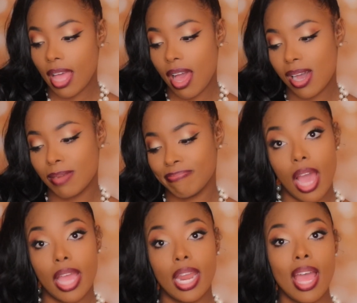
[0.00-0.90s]

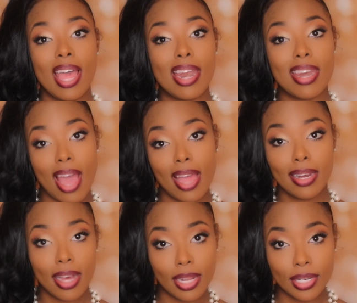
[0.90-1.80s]

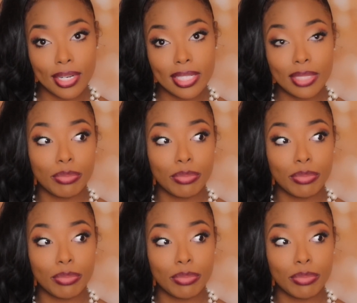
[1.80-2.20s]
9 colors,